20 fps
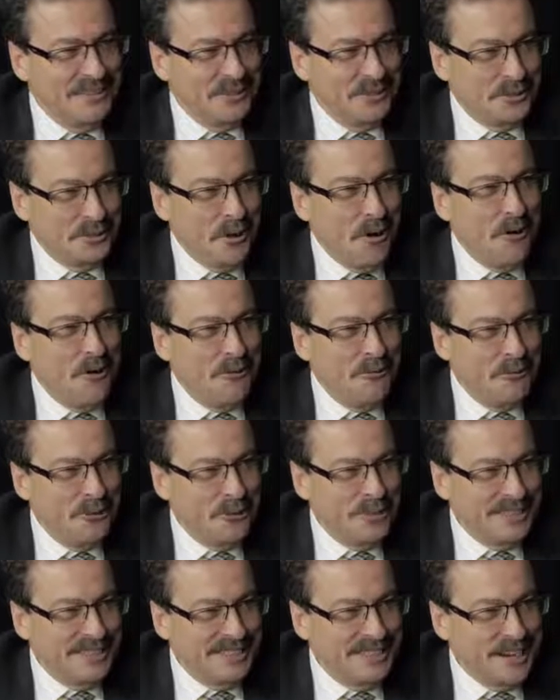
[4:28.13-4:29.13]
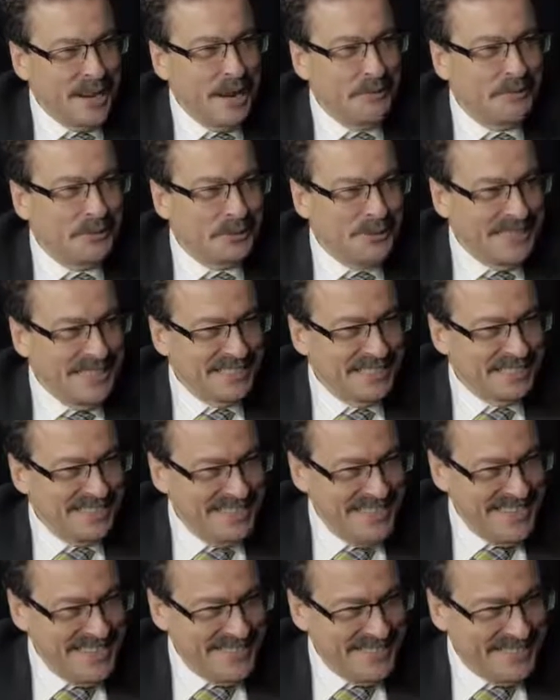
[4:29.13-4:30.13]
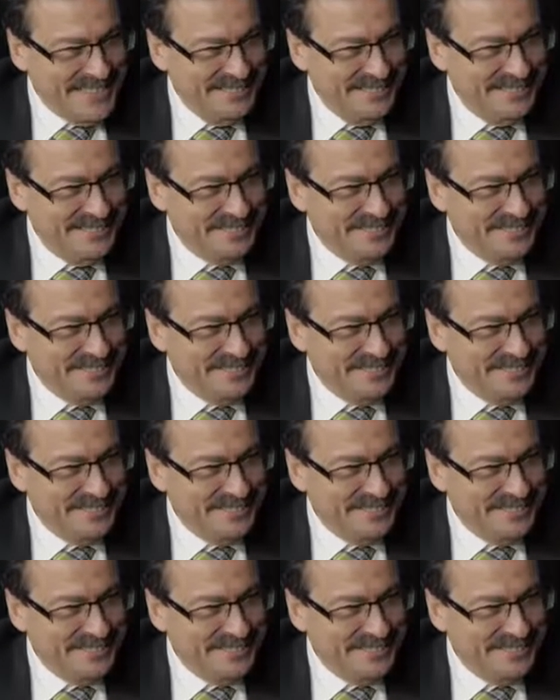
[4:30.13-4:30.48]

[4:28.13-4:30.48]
to go further up to that stage.